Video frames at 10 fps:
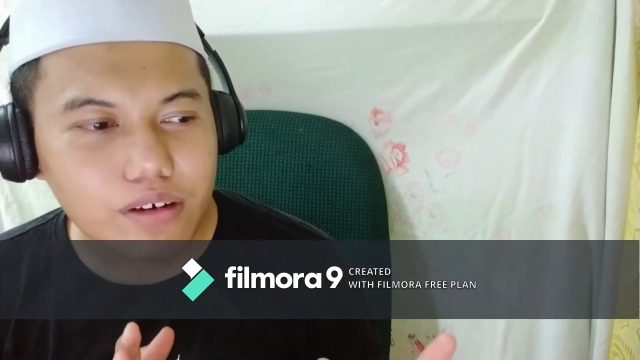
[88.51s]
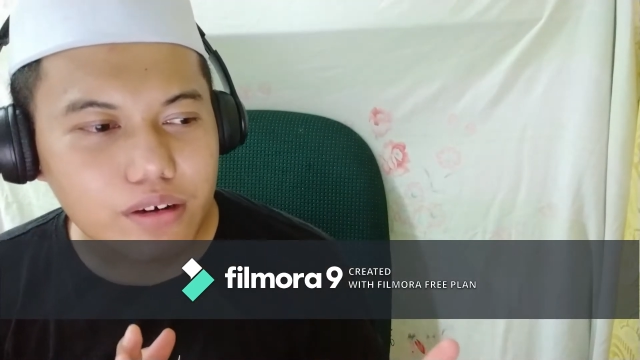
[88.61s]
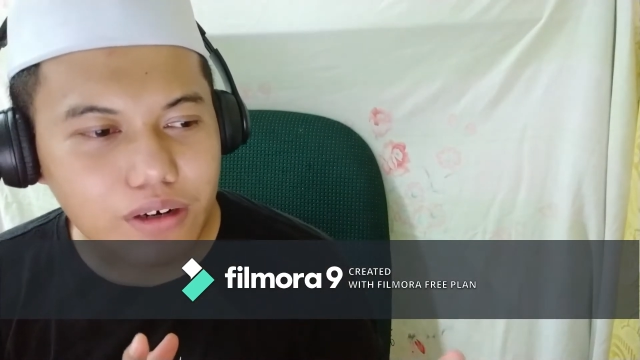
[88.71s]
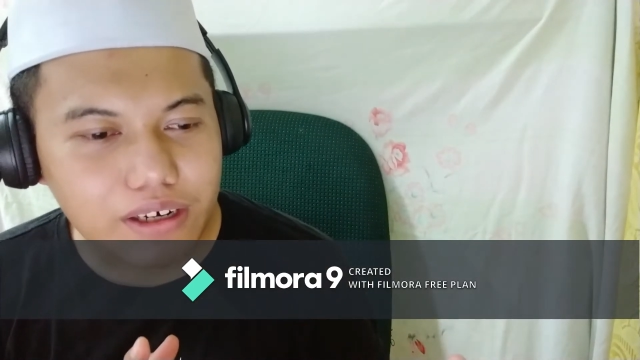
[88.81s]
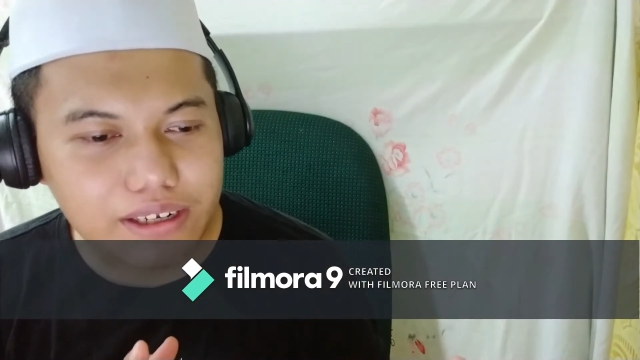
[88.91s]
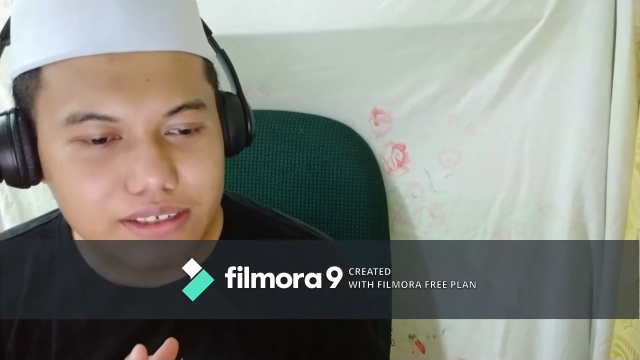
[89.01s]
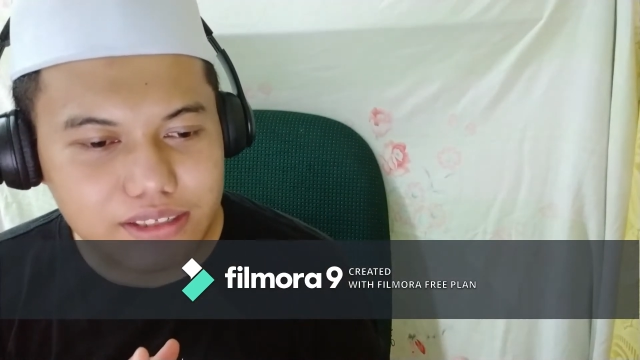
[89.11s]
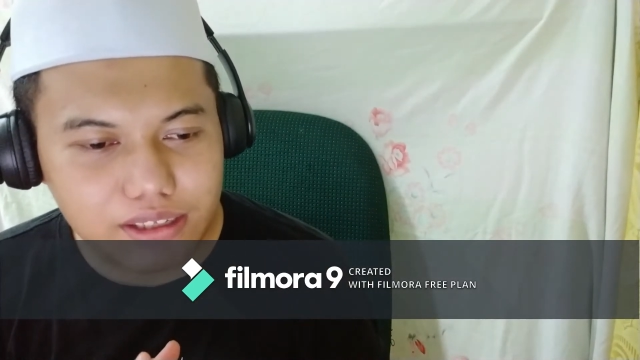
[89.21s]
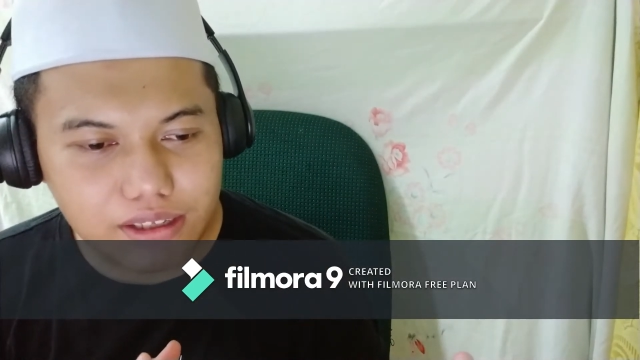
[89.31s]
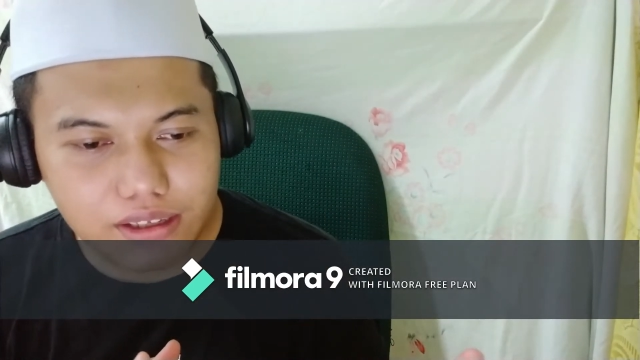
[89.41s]
awareness
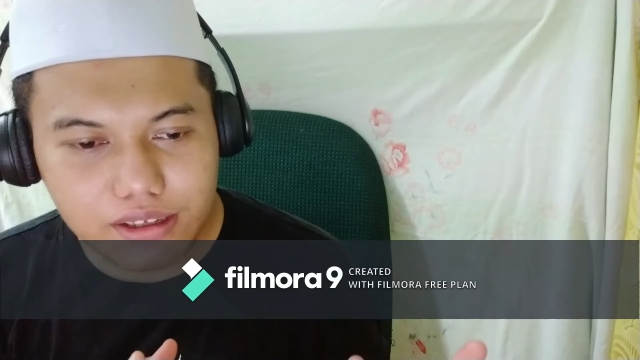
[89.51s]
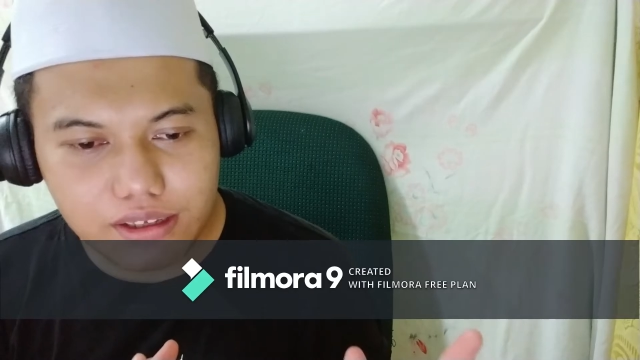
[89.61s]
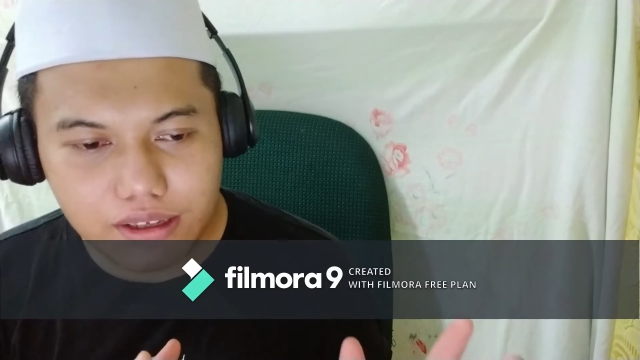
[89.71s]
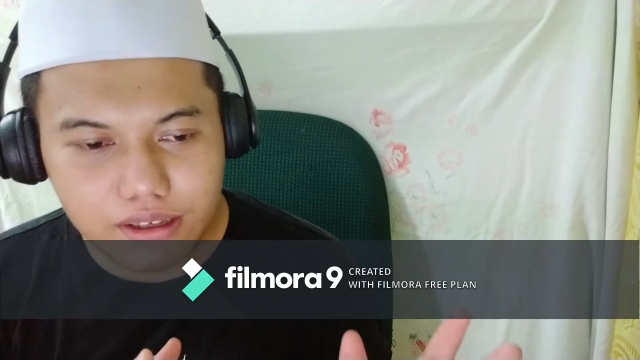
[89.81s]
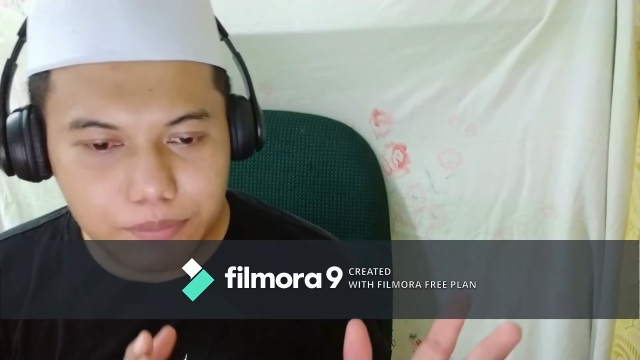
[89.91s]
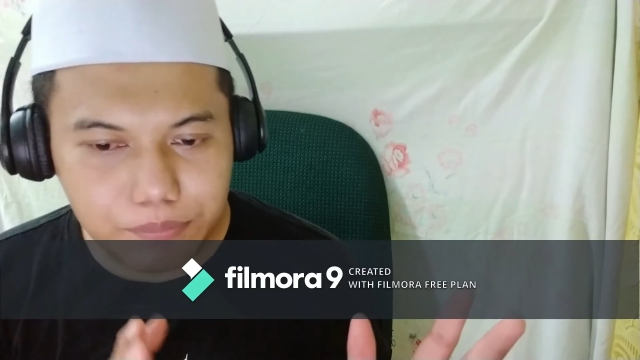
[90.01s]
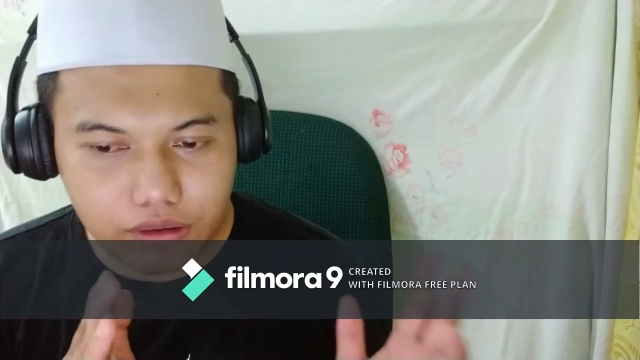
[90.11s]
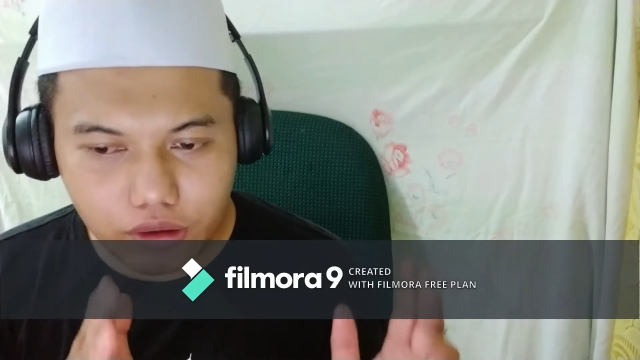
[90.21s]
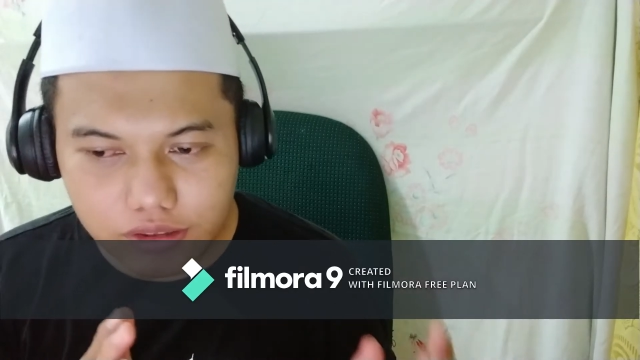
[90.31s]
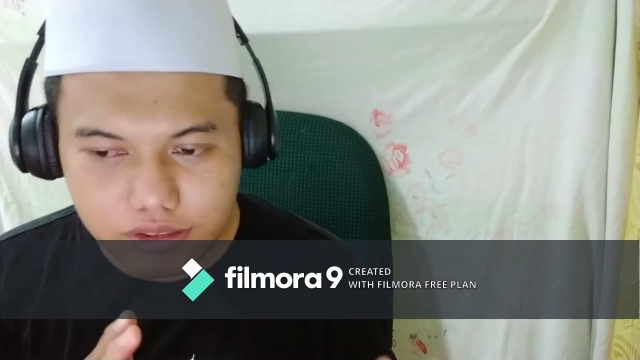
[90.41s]
uh,
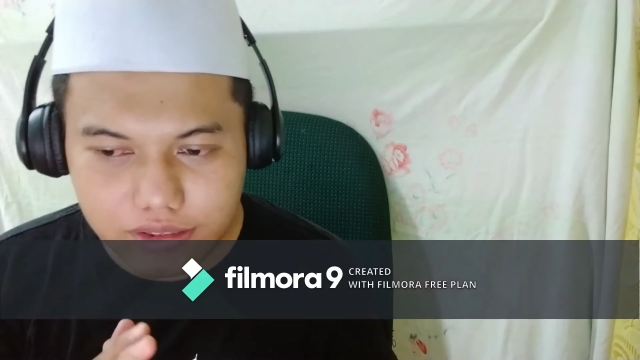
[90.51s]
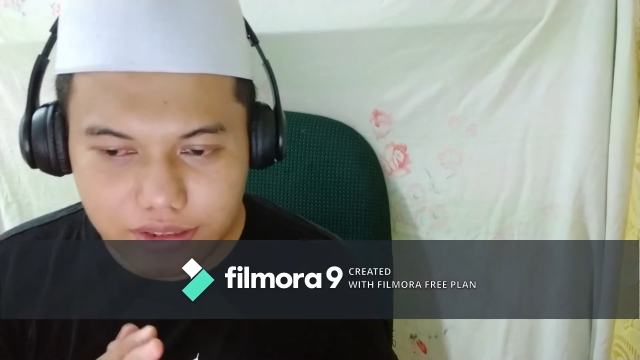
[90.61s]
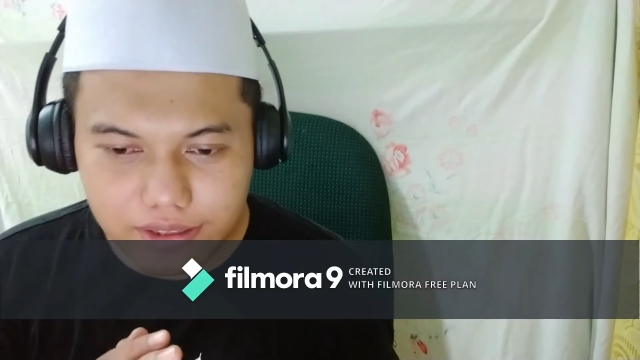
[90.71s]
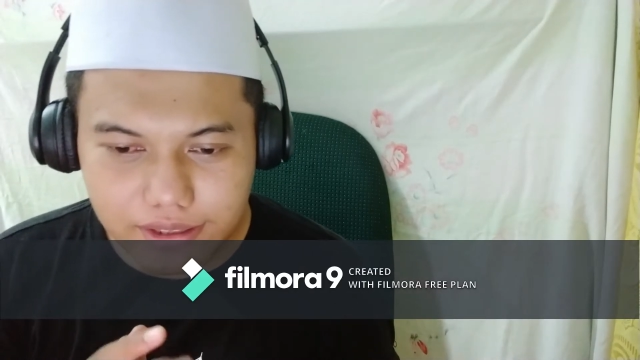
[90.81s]
because